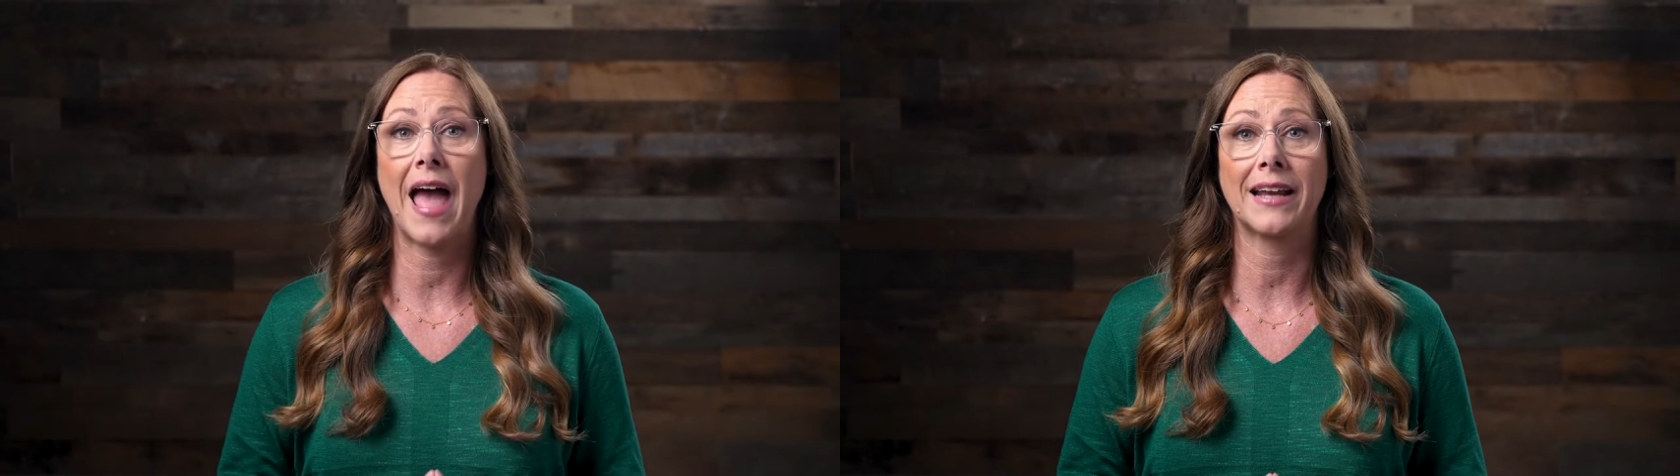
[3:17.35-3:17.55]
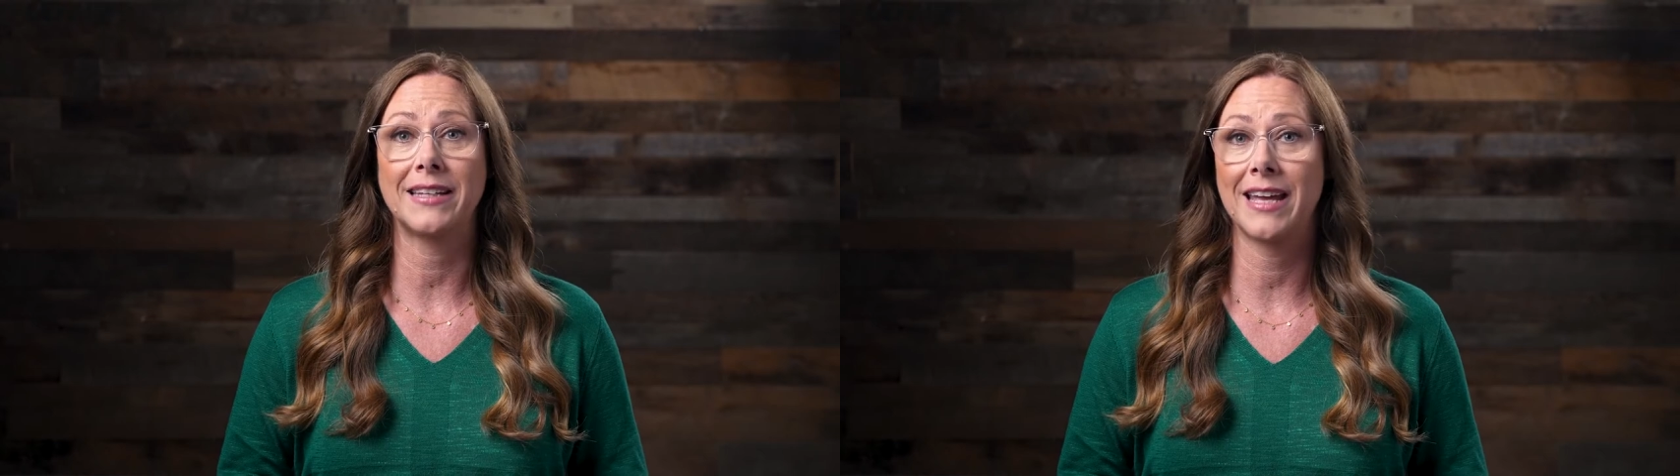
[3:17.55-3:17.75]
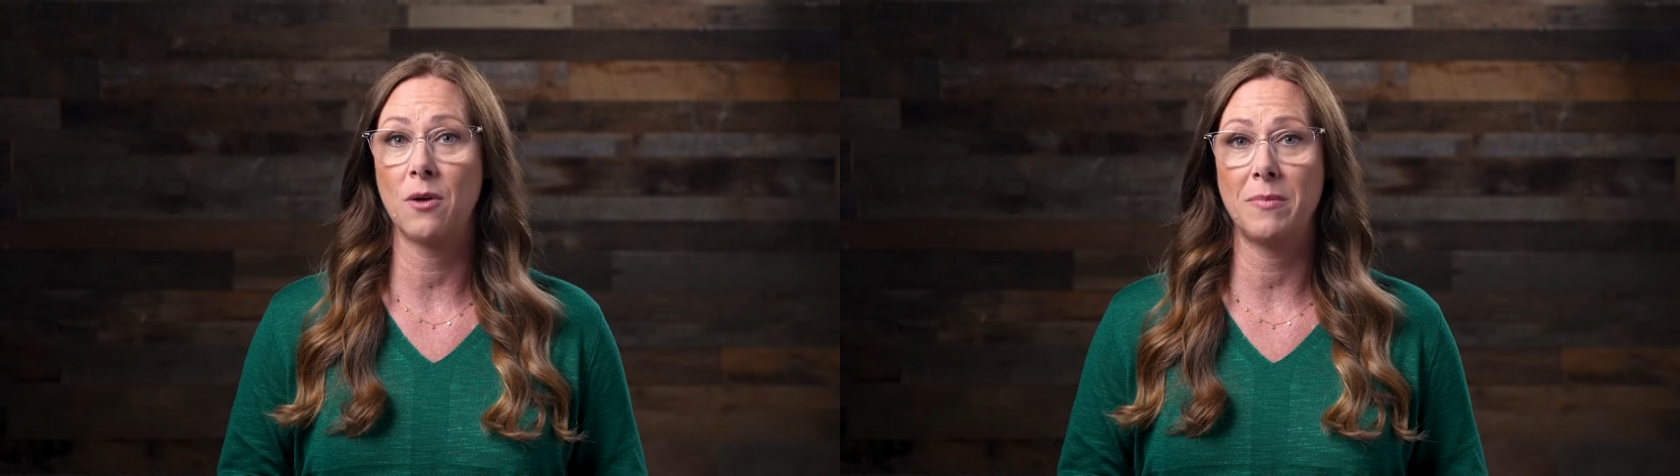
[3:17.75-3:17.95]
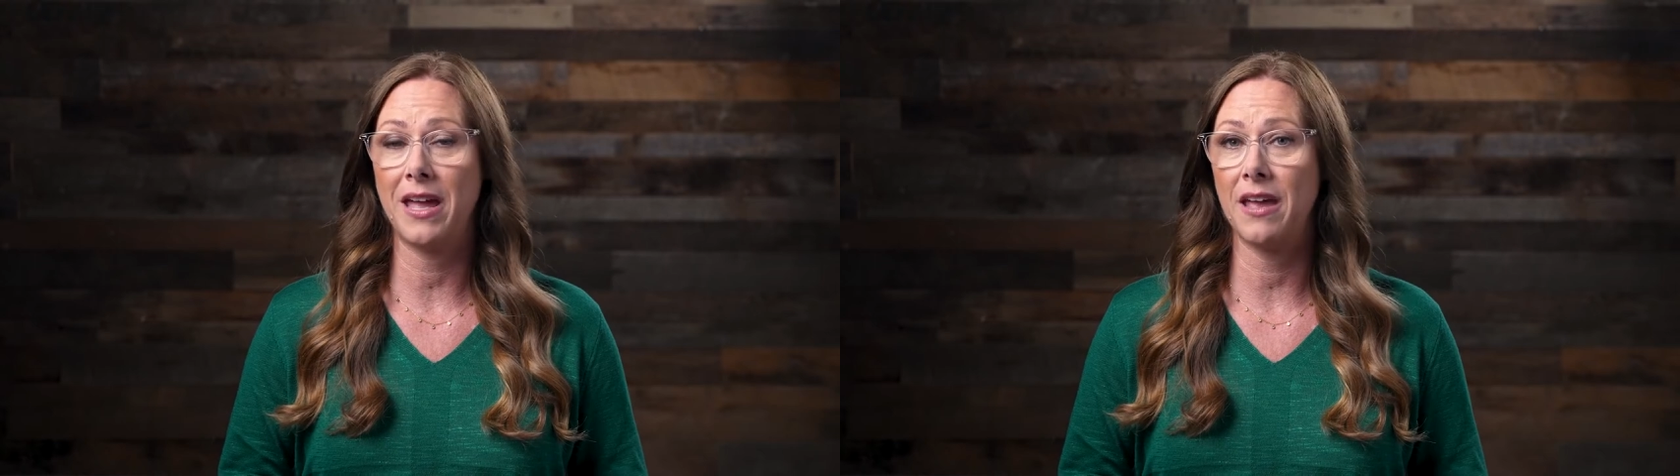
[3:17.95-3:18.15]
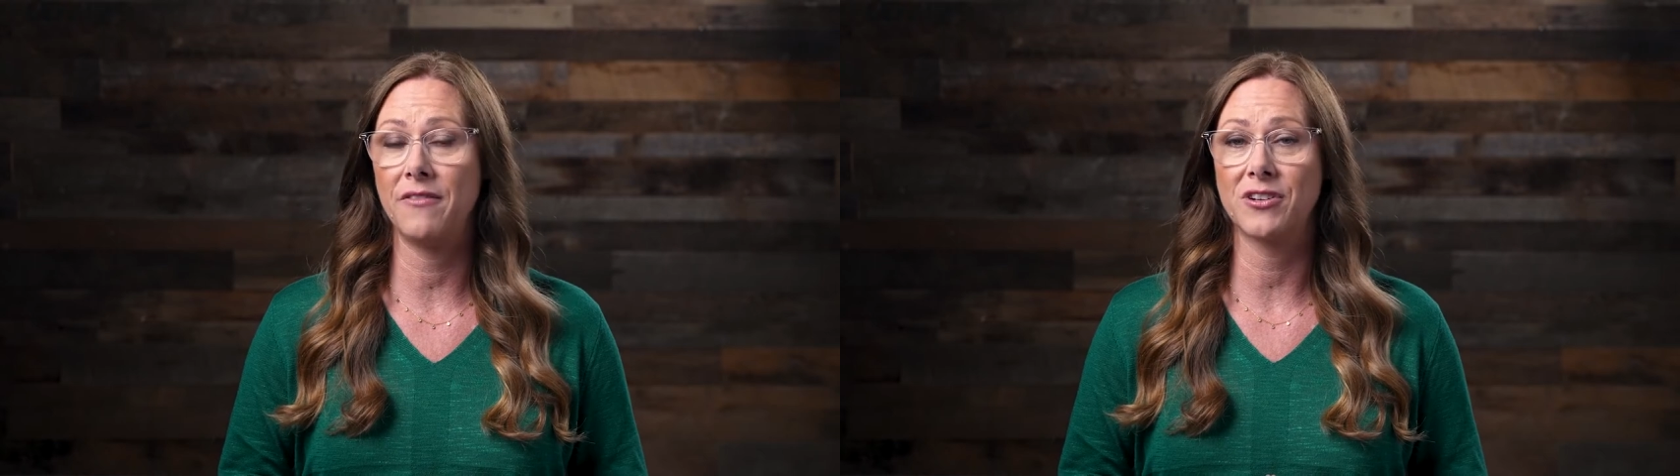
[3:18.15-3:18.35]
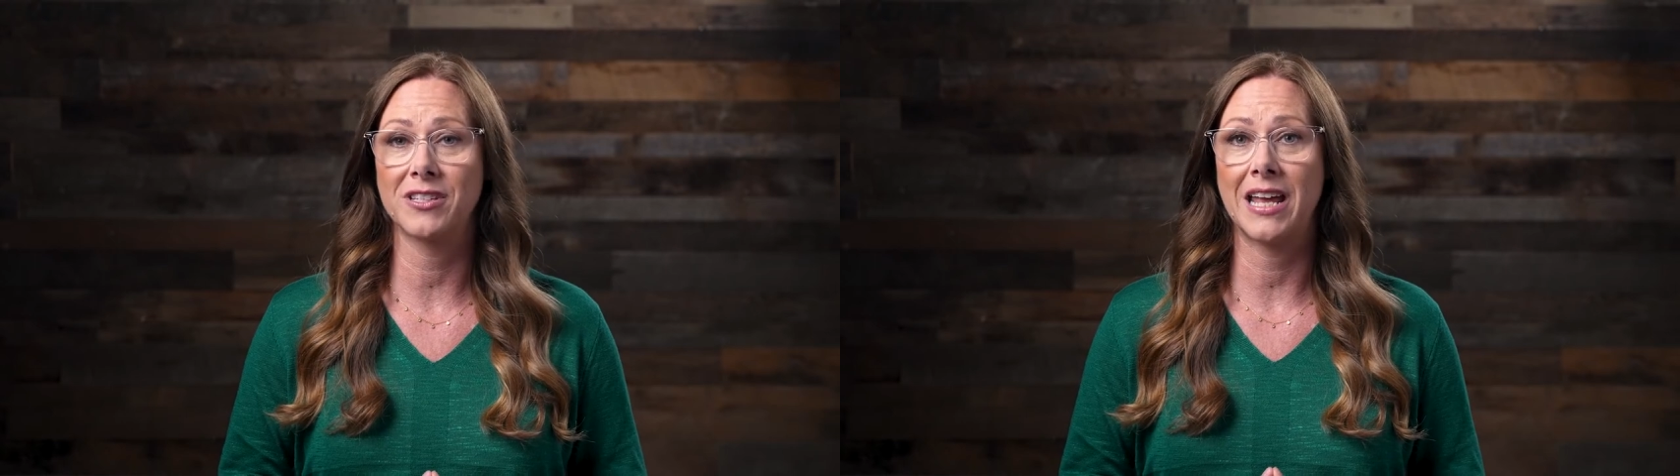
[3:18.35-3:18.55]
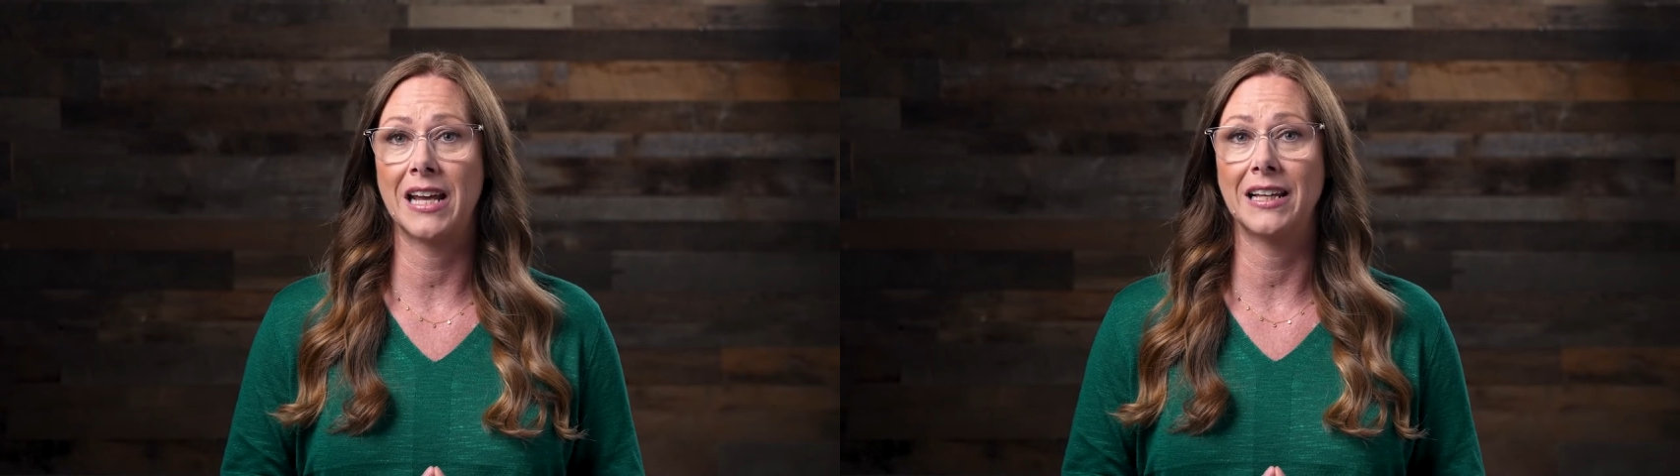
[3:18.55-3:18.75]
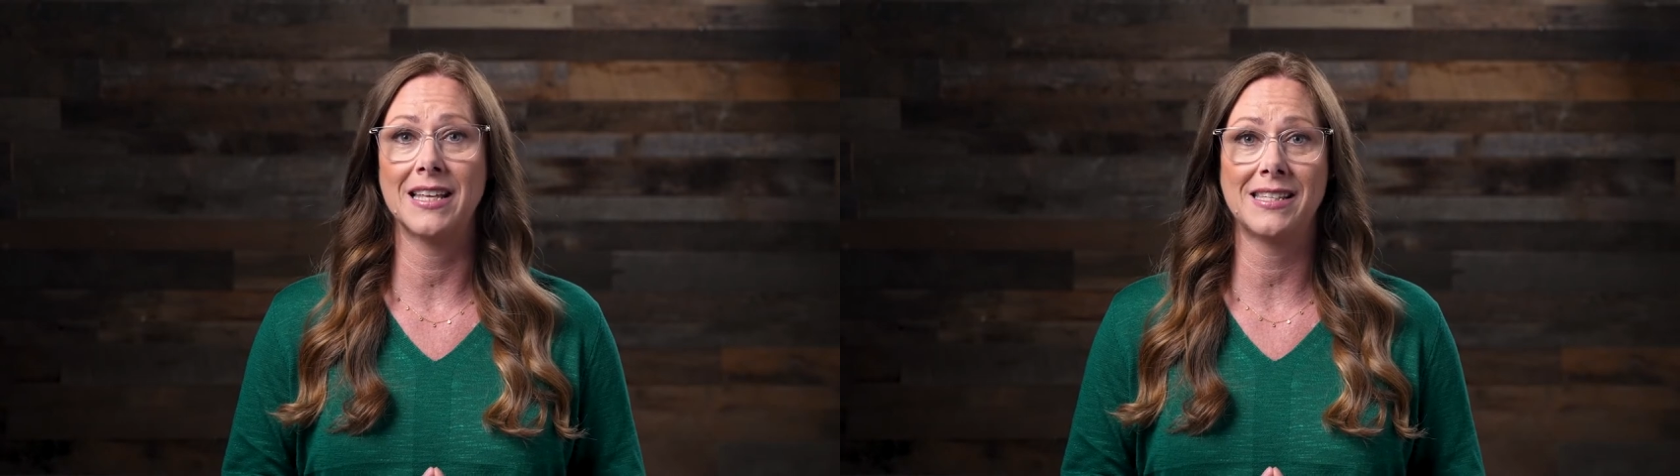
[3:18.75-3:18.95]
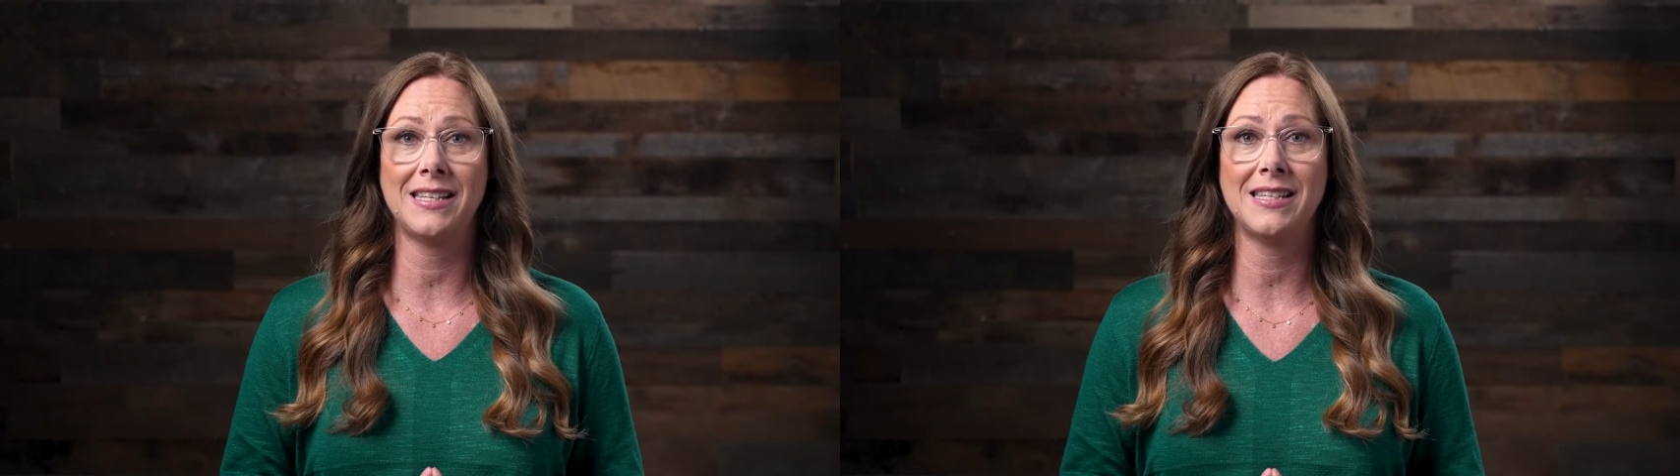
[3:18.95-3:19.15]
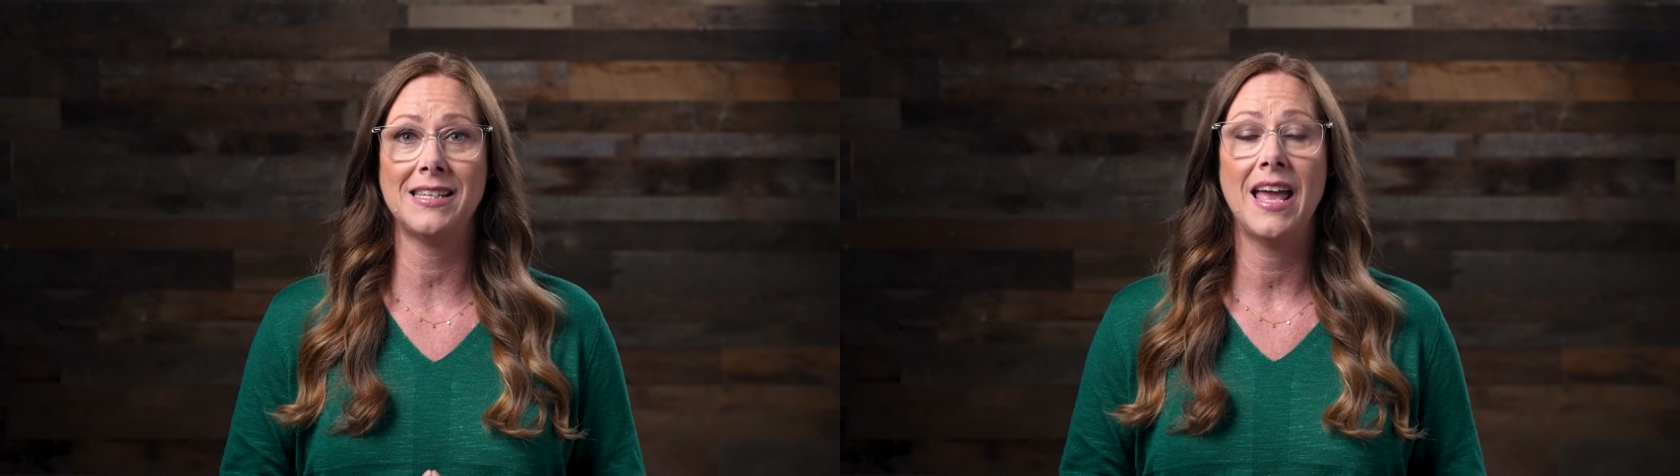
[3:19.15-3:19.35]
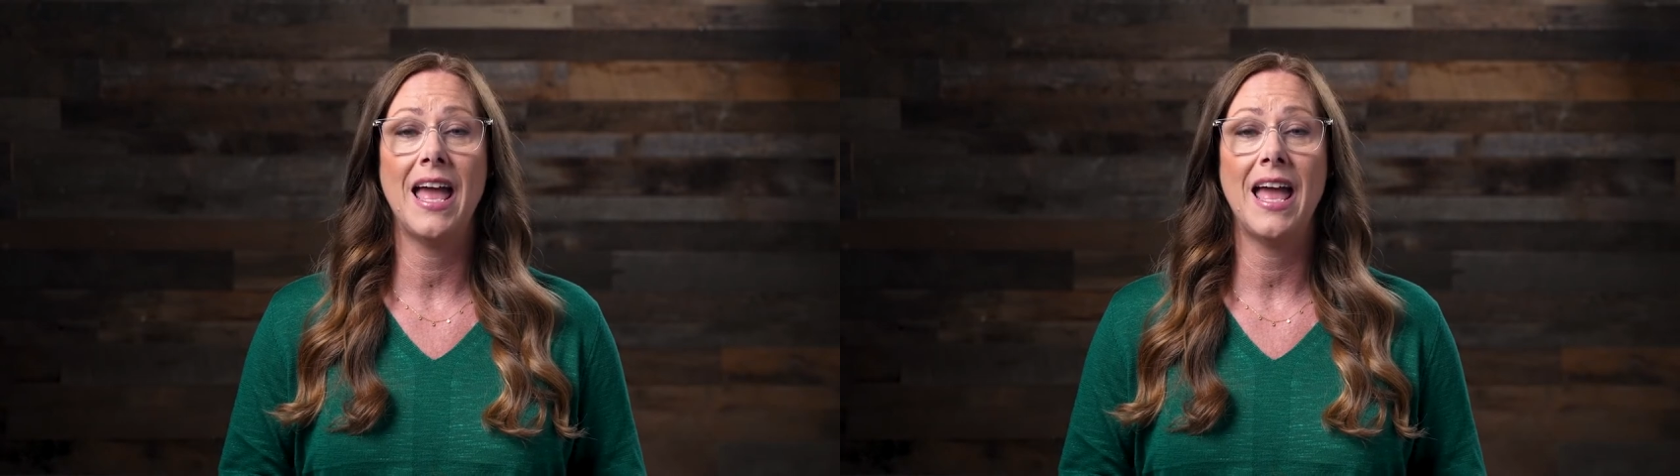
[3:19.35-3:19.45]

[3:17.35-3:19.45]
acting out behaviors in adolescents